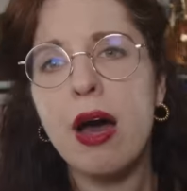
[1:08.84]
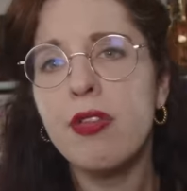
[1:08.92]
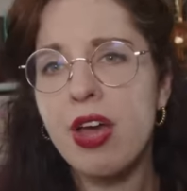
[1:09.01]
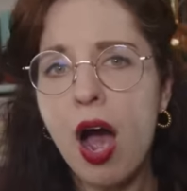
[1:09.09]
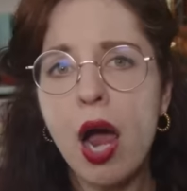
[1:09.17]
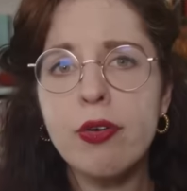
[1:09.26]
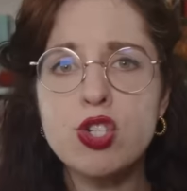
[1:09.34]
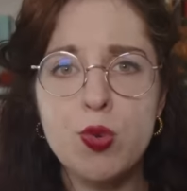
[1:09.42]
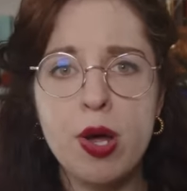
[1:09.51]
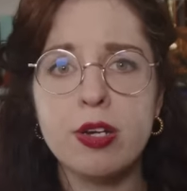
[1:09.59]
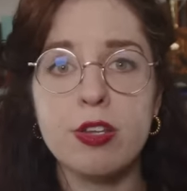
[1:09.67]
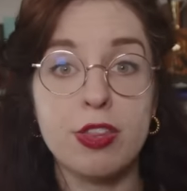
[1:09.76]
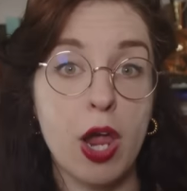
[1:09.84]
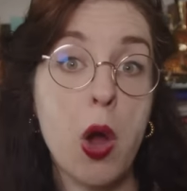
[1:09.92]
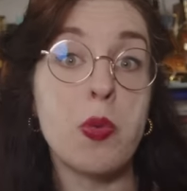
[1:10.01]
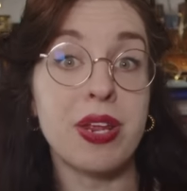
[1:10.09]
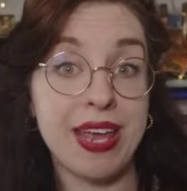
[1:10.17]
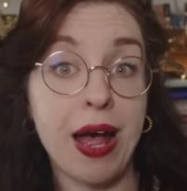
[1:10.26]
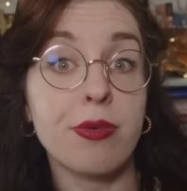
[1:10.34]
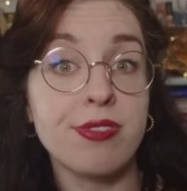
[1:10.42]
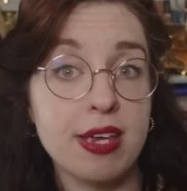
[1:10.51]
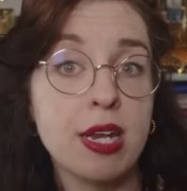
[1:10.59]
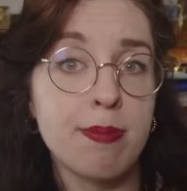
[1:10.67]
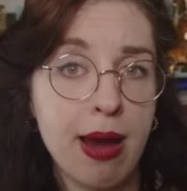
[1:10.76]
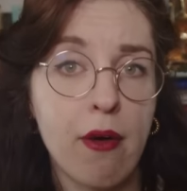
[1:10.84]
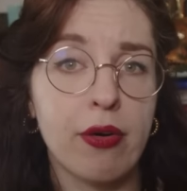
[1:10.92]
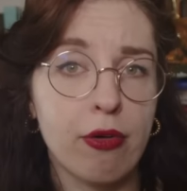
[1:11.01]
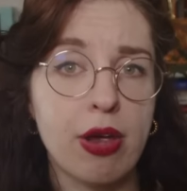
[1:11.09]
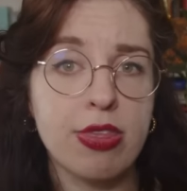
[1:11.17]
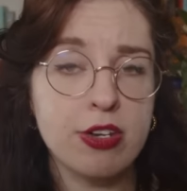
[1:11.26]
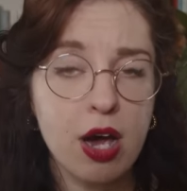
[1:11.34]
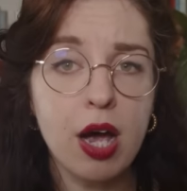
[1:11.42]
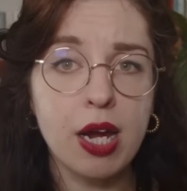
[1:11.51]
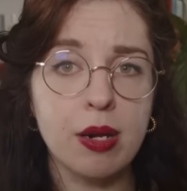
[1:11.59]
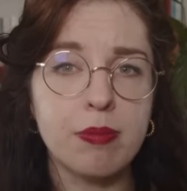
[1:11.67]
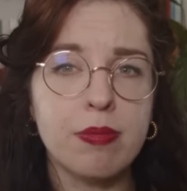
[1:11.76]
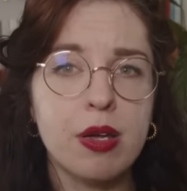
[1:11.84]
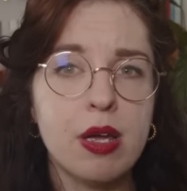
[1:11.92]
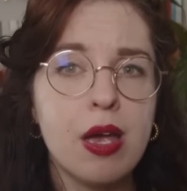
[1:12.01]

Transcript: Now, the Irish weren't the only Celts in America at the time.